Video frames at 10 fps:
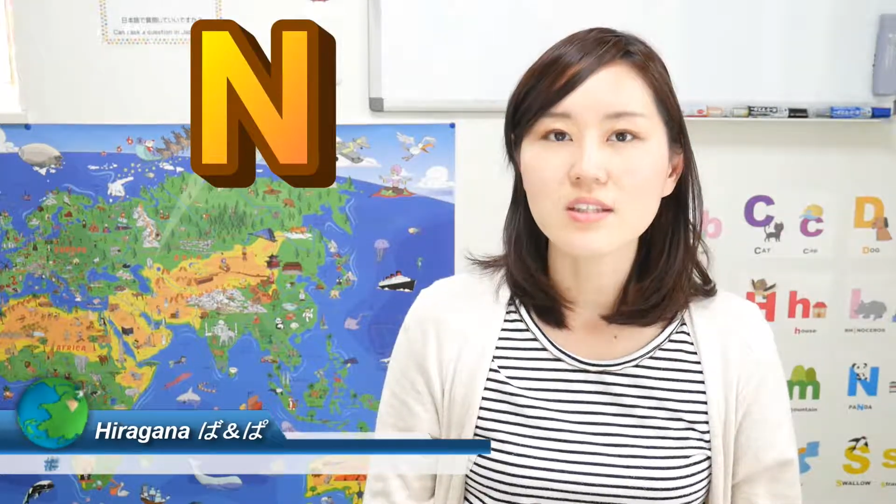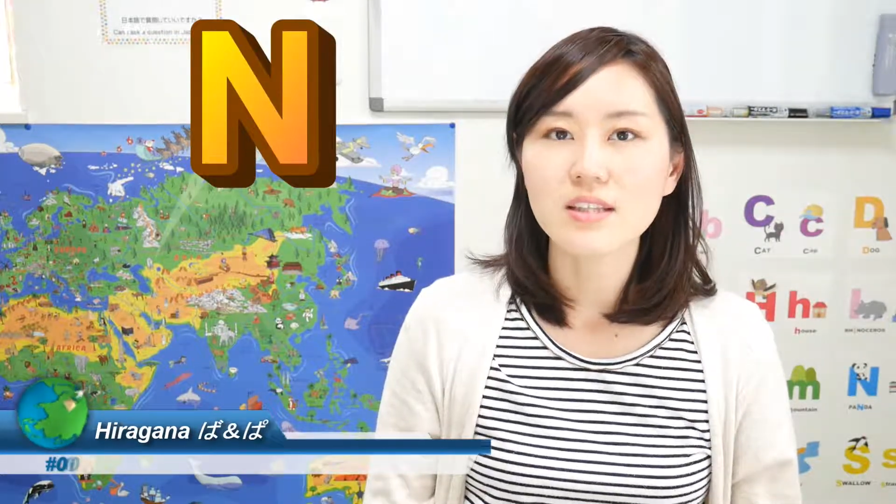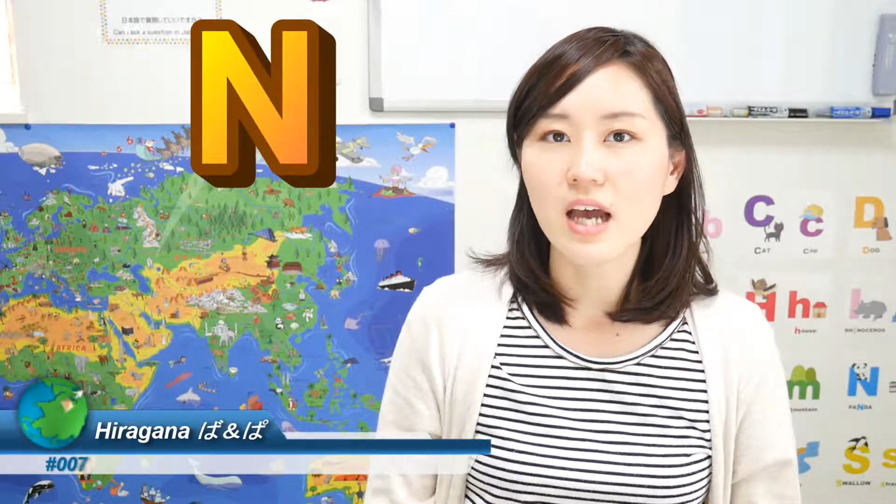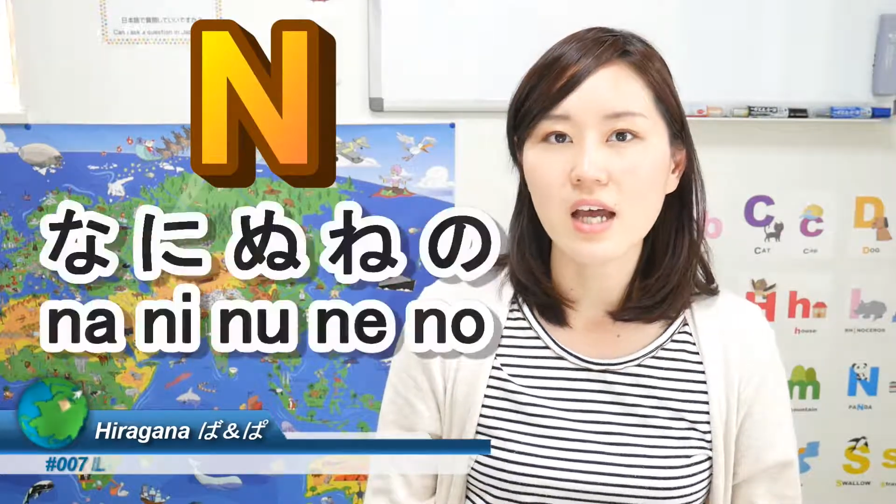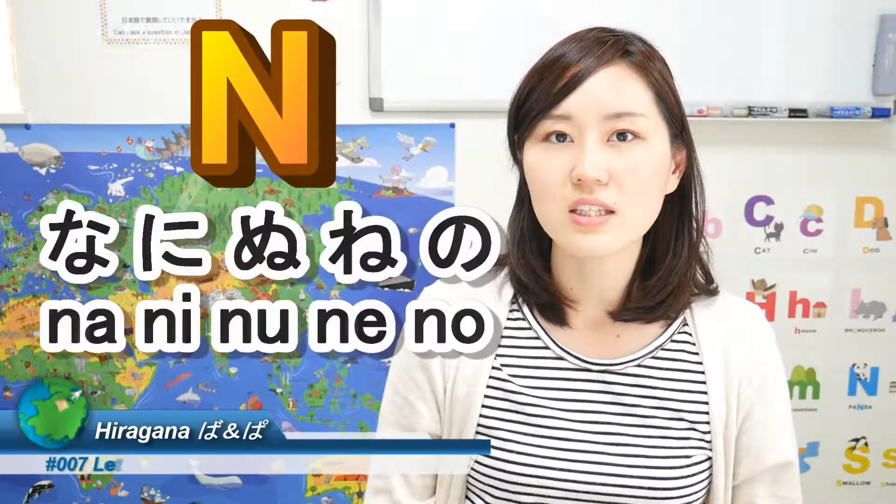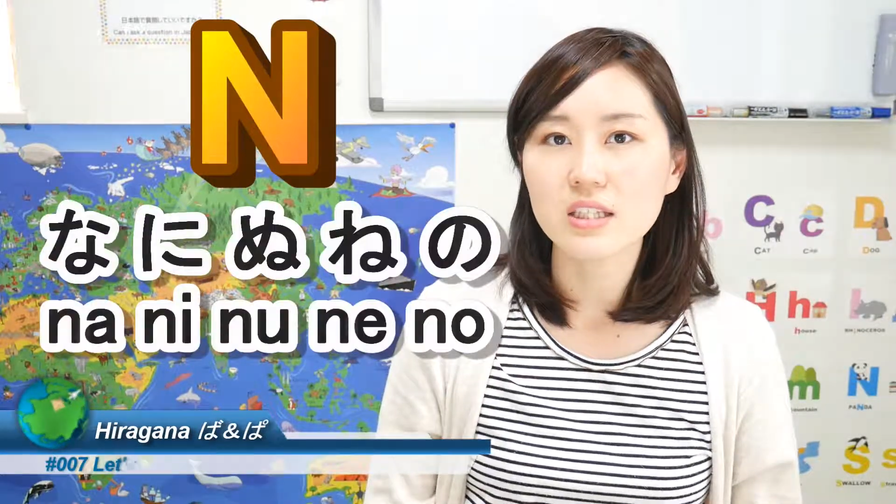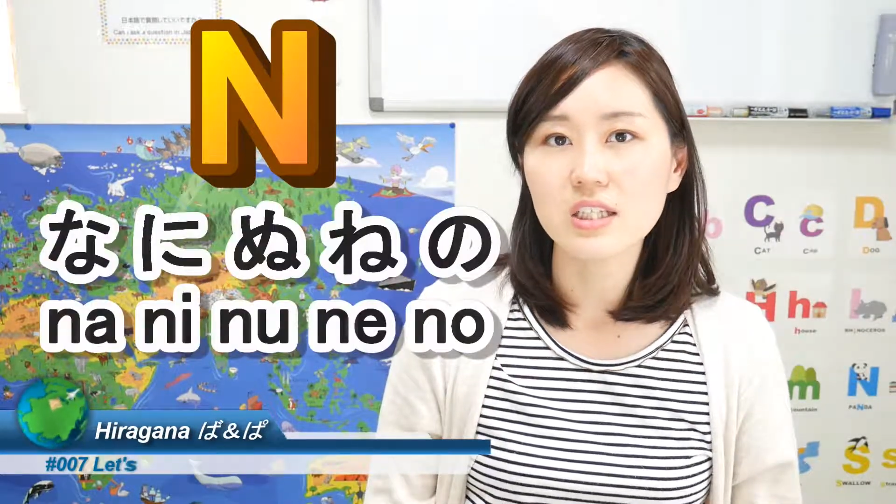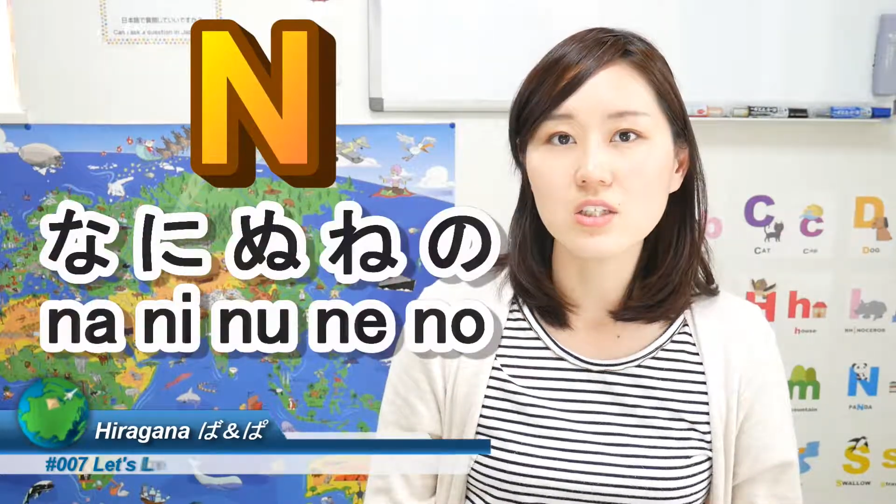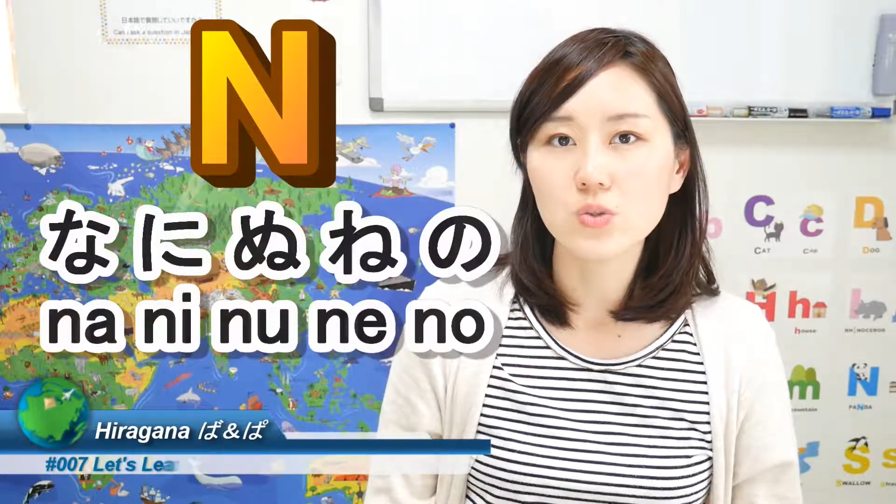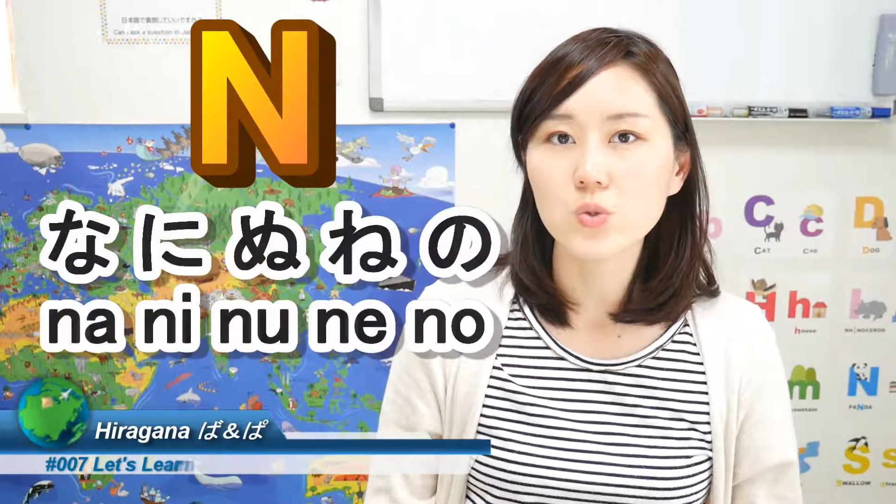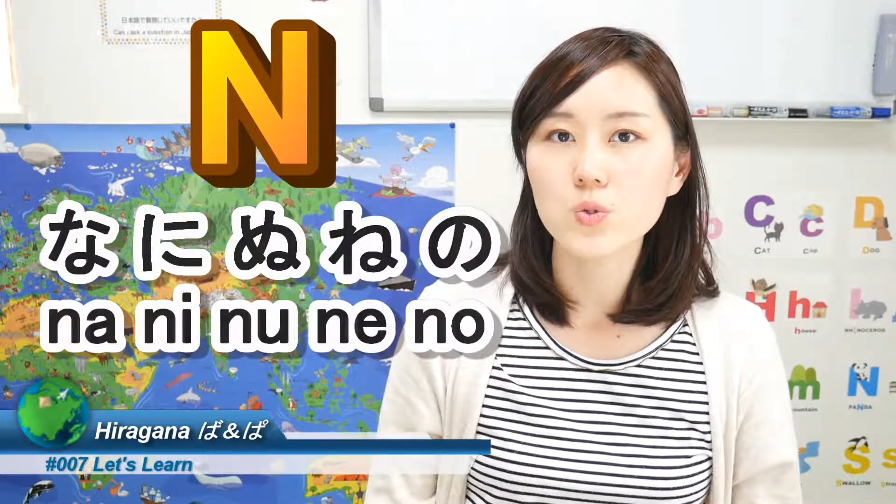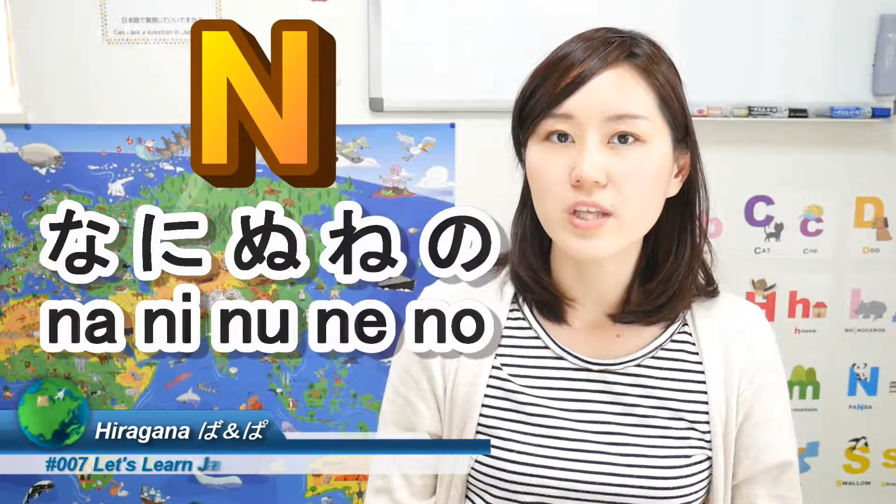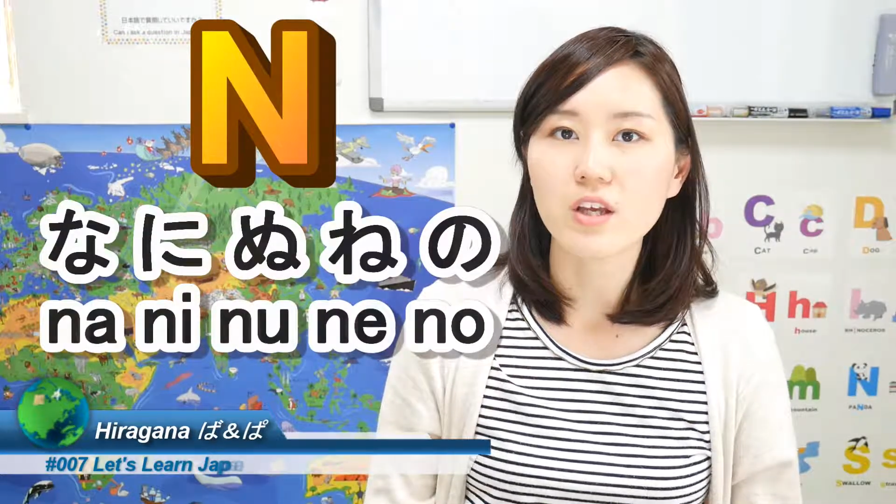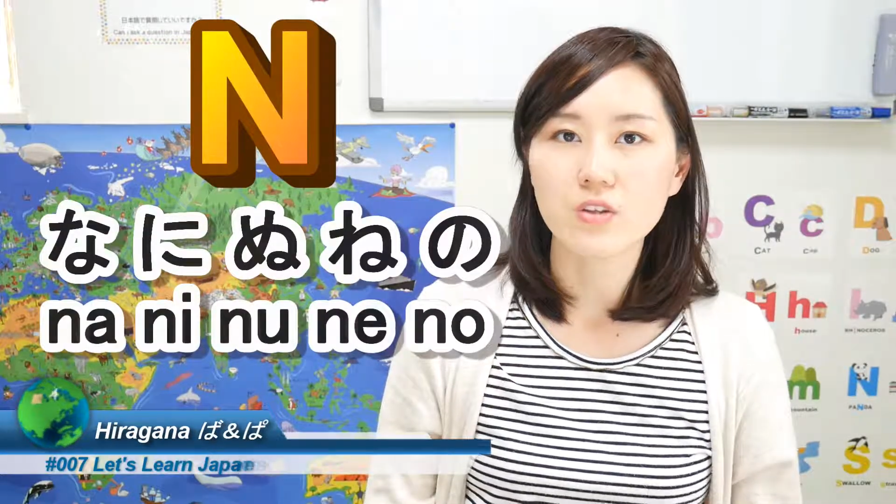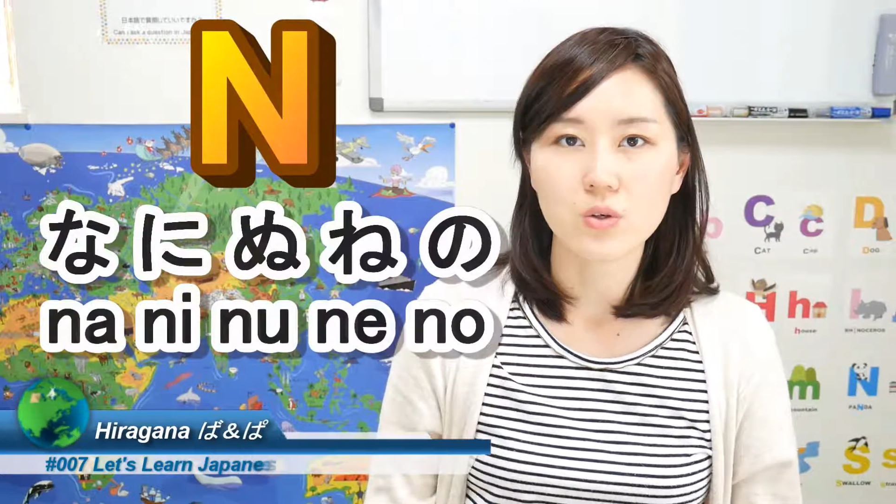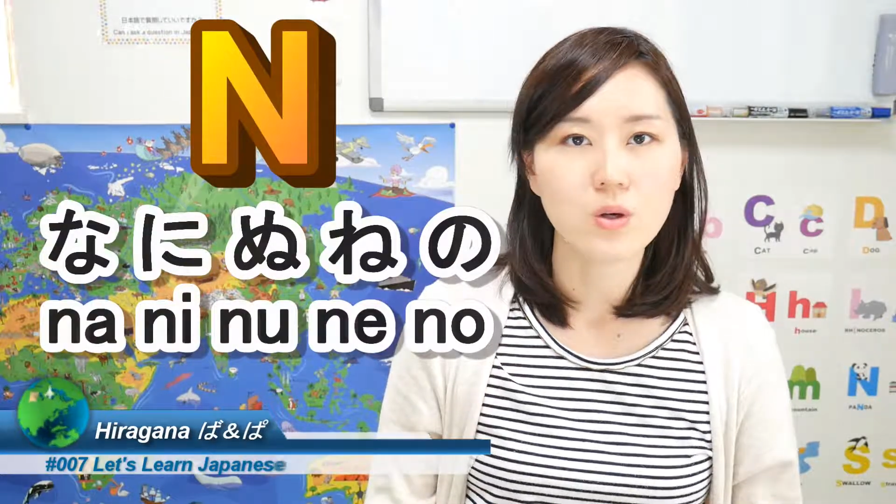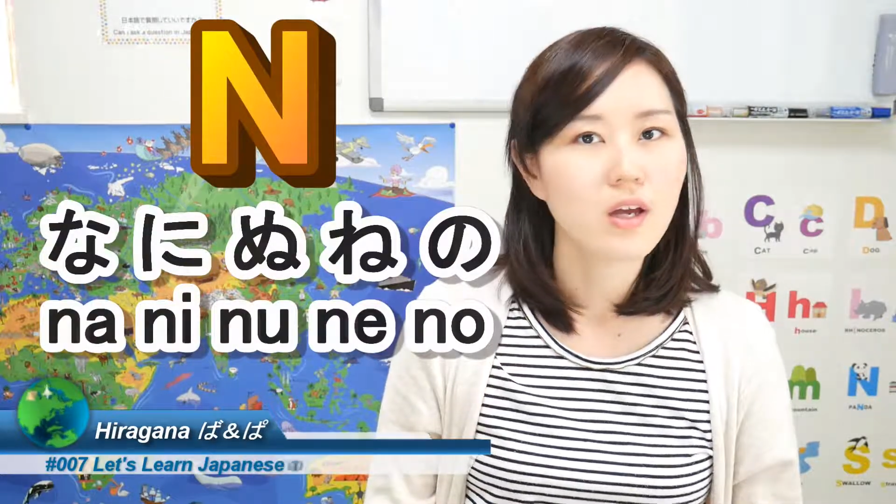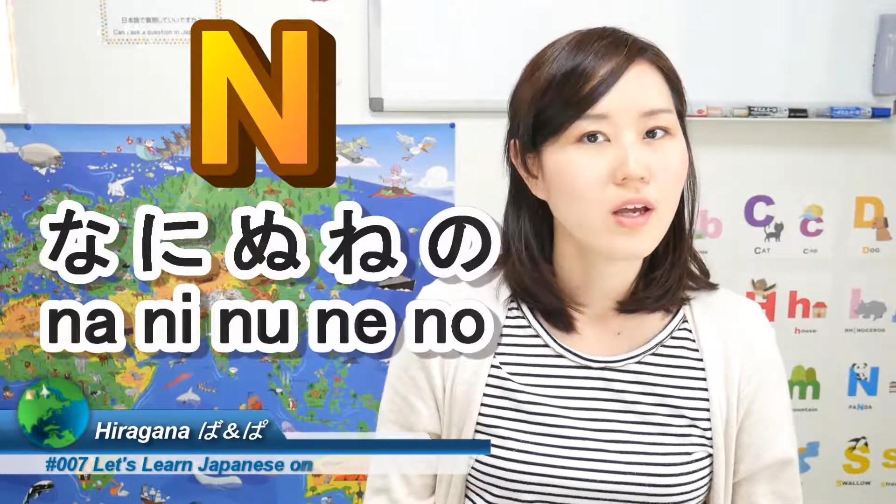na ni nu ne no,